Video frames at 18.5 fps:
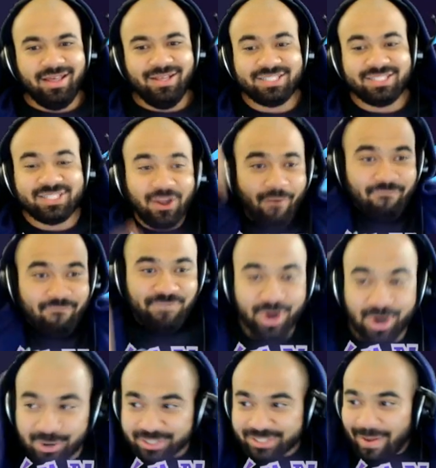This is our
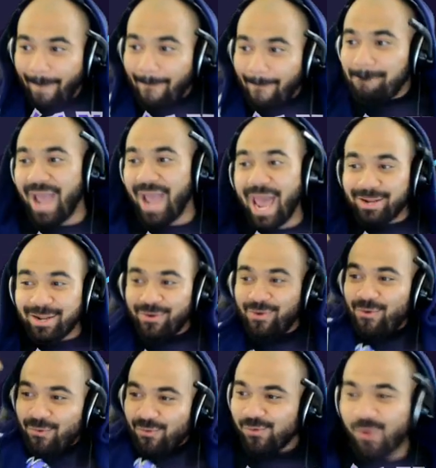first
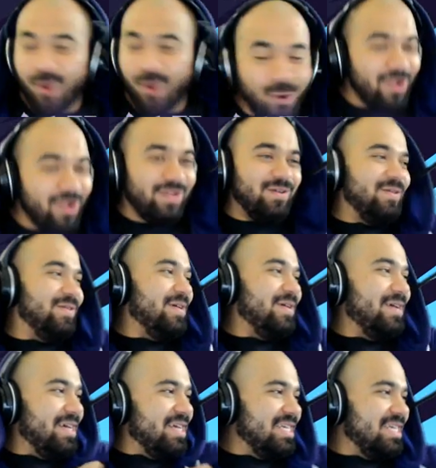Battle Royal!
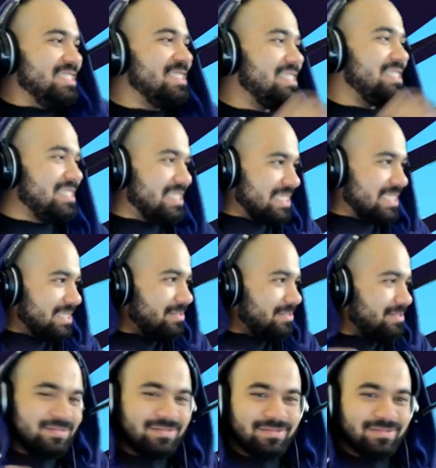
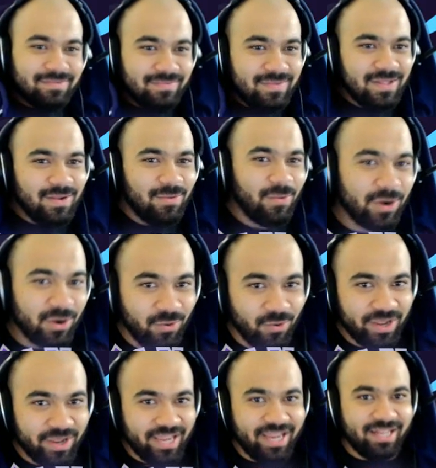Yo! We're
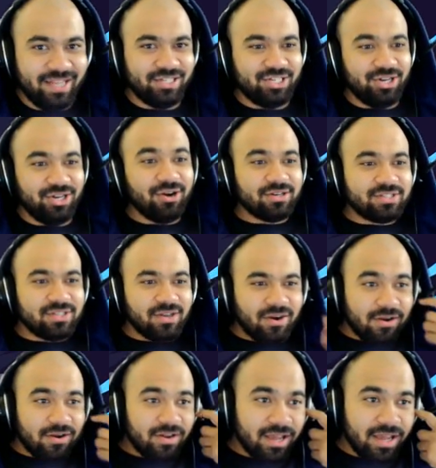going in
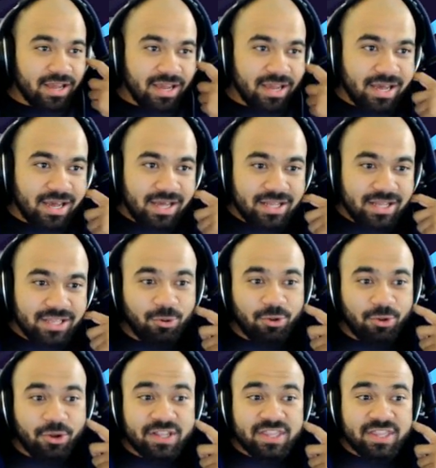Charizard.
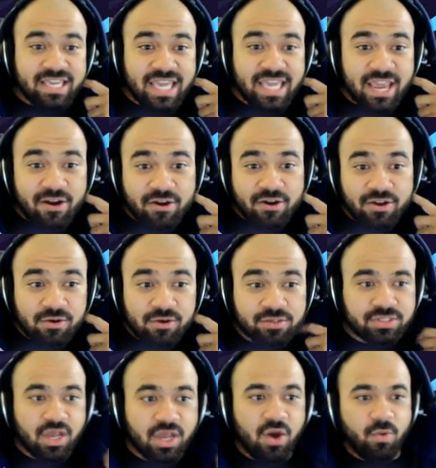Yo, look at the
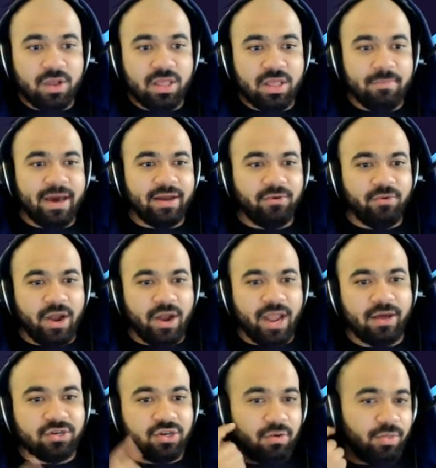Gyarados! We're in the Battle
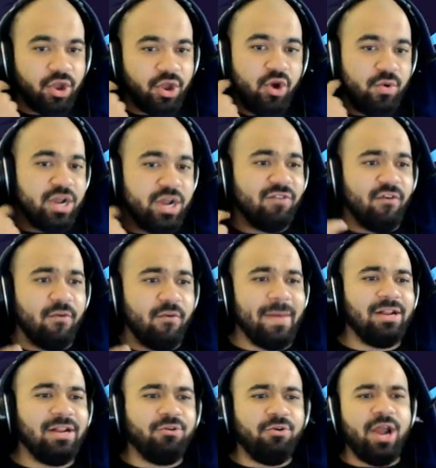Royale Dome, the arena for
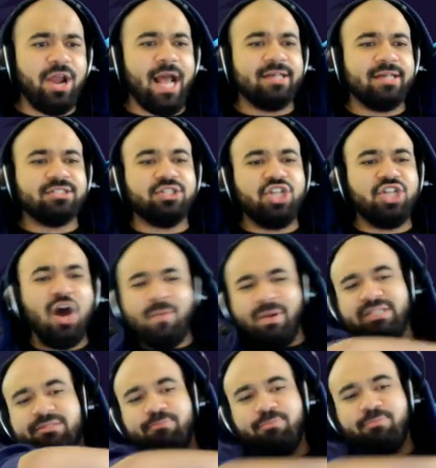Battle Royales! The
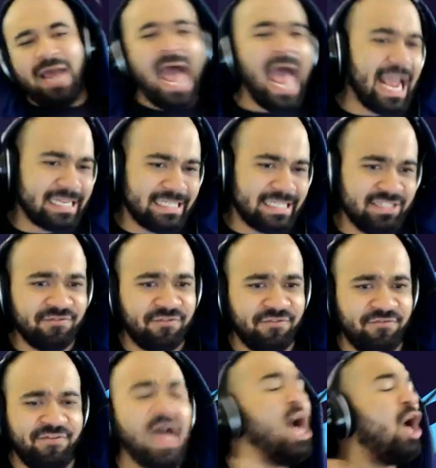dome is packed
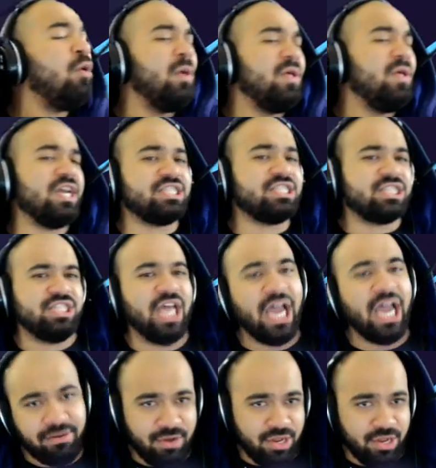and filled with
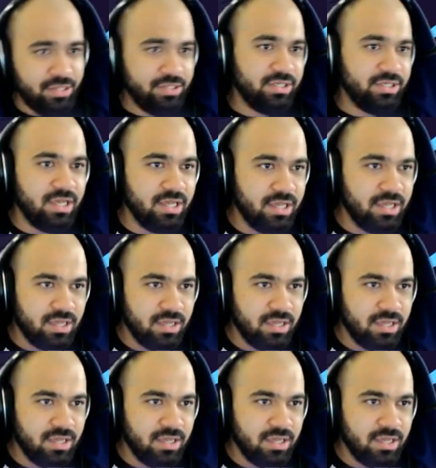excitement!